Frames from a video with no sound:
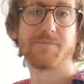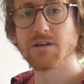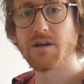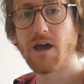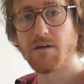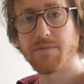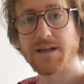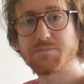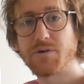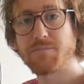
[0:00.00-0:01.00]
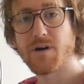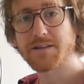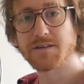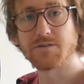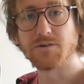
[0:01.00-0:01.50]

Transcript: So yeah, that's pretty practical.